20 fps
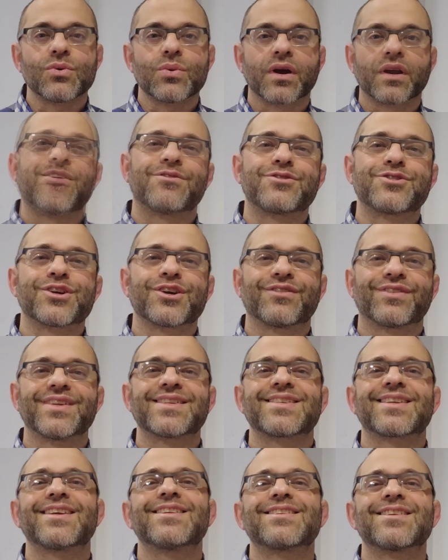where you have
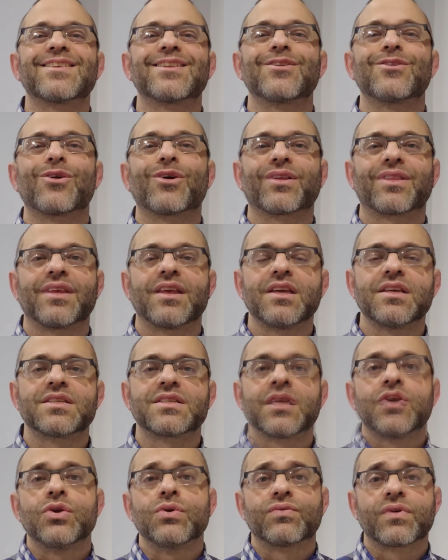Juravinski to the
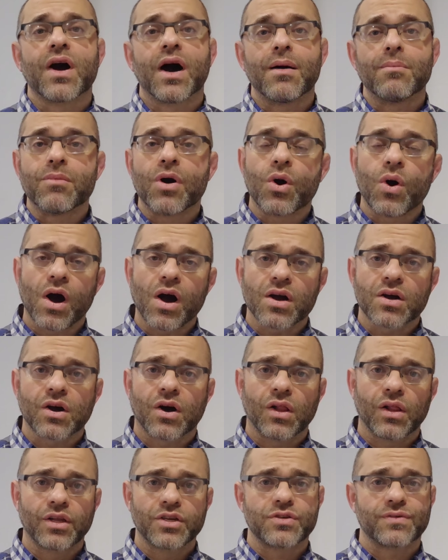northeast, you've got Mohawk
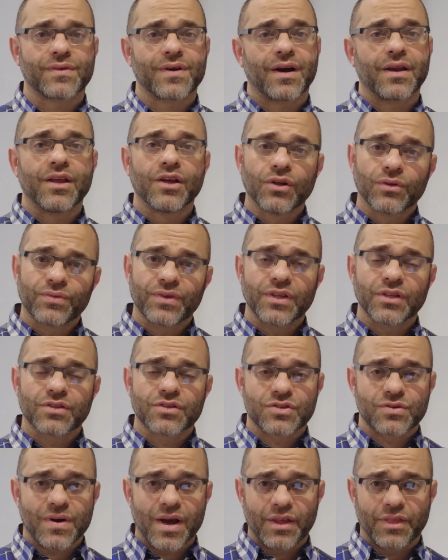College, you've got Hillfield,
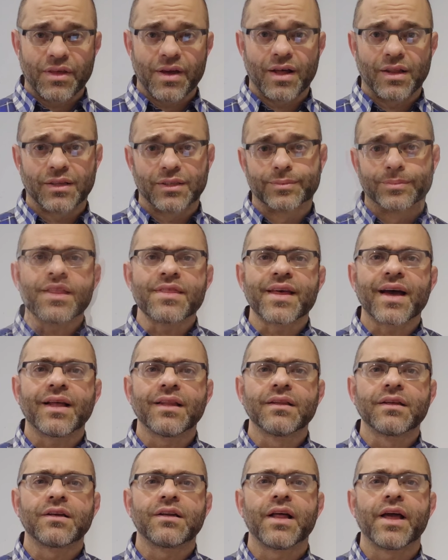Strathallan, and that
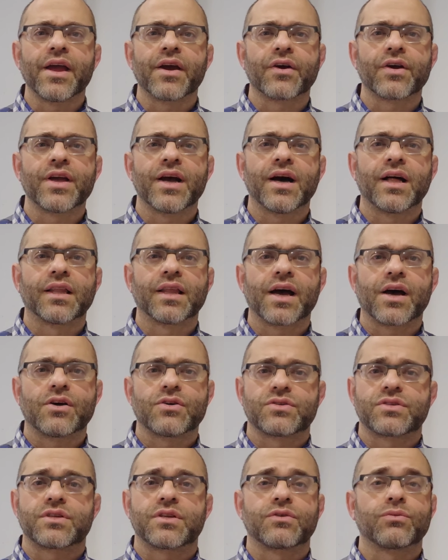little area
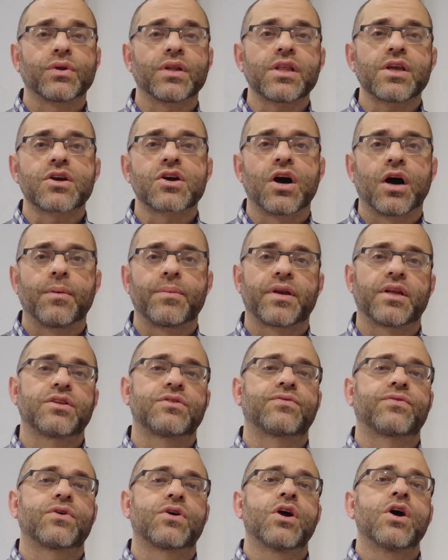allows and really accommodates
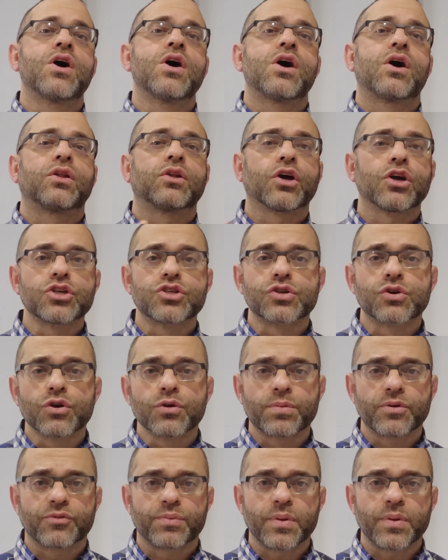for a large group of